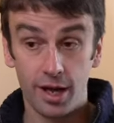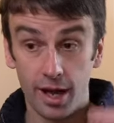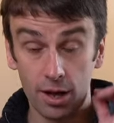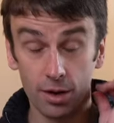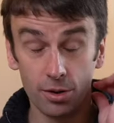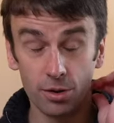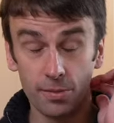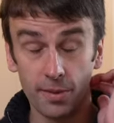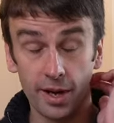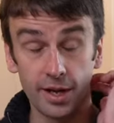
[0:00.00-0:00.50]
It
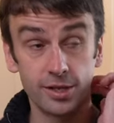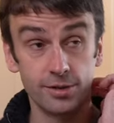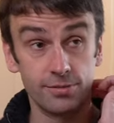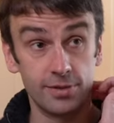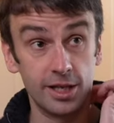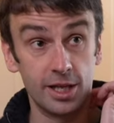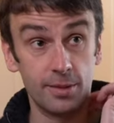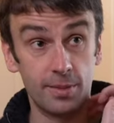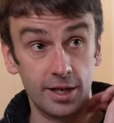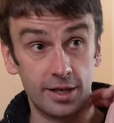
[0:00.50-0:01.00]
all makes a
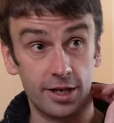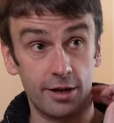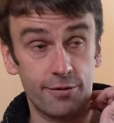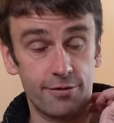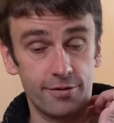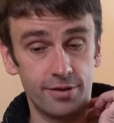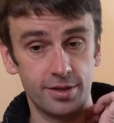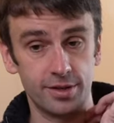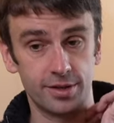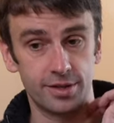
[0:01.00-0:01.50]
really big
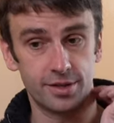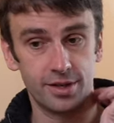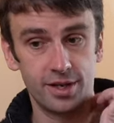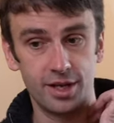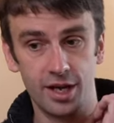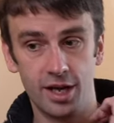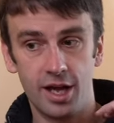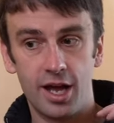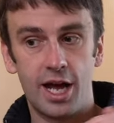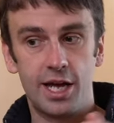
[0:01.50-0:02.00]
difference.
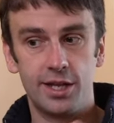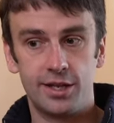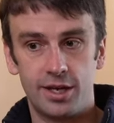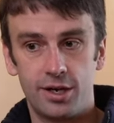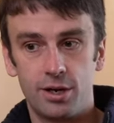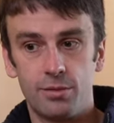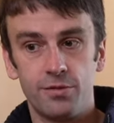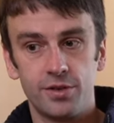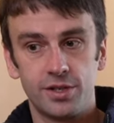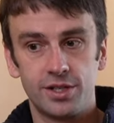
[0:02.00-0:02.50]
Yeah. And then
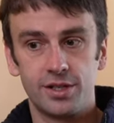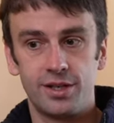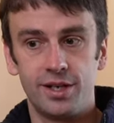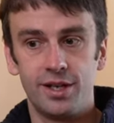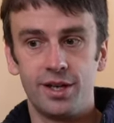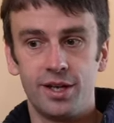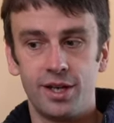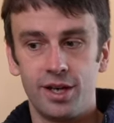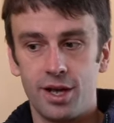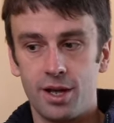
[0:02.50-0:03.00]
obviously
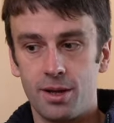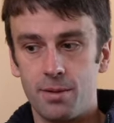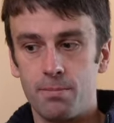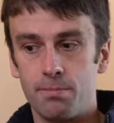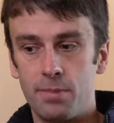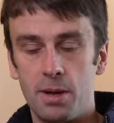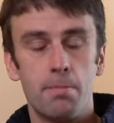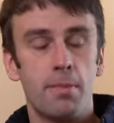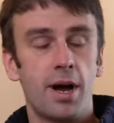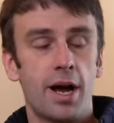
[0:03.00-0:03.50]

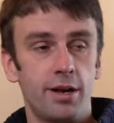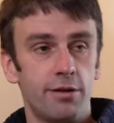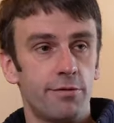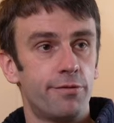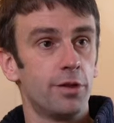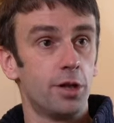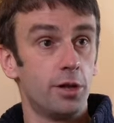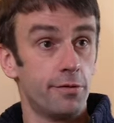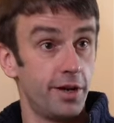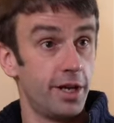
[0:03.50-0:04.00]
be
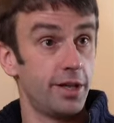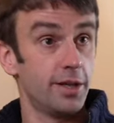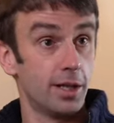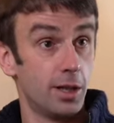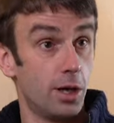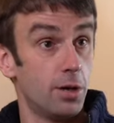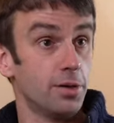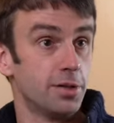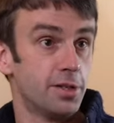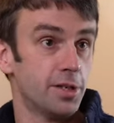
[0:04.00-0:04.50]
mindful of it in the
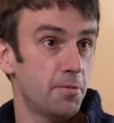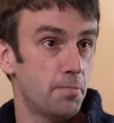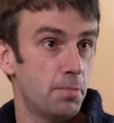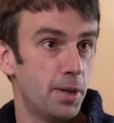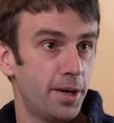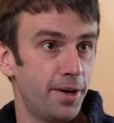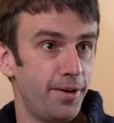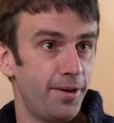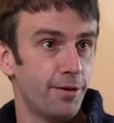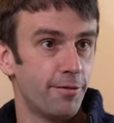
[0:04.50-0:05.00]
long-term
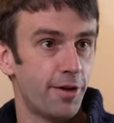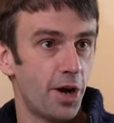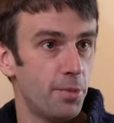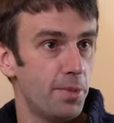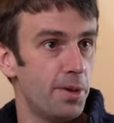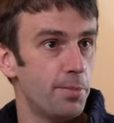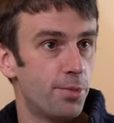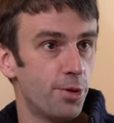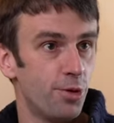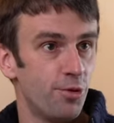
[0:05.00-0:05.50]
planning of home
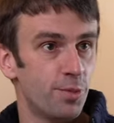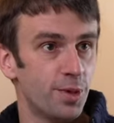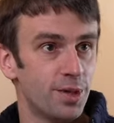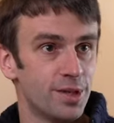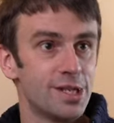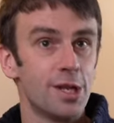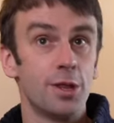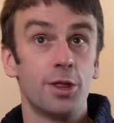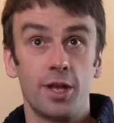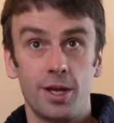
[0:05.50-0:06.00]

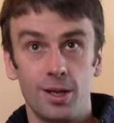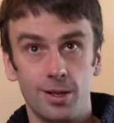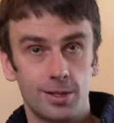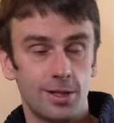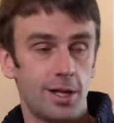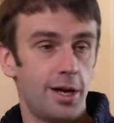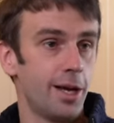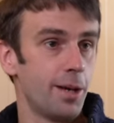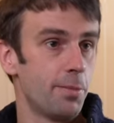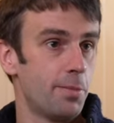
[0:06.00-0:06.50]
improvements and things
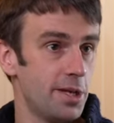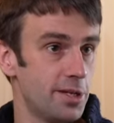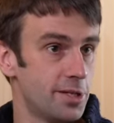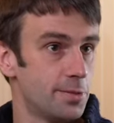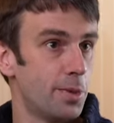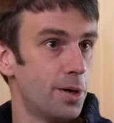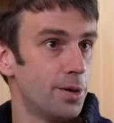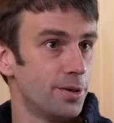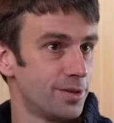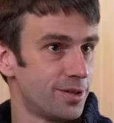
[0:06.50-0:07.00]
like pin
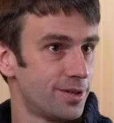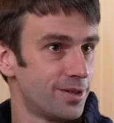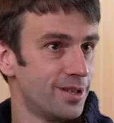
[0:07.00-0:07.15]
spots.